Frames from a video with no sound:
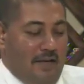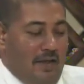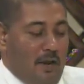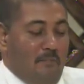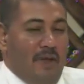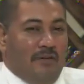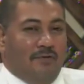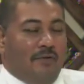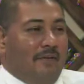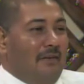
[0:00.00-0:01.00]
The
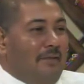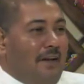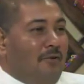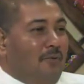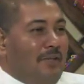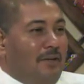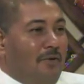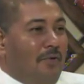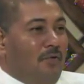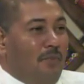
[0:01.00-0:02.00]
Ministry of Health cannot do it alone.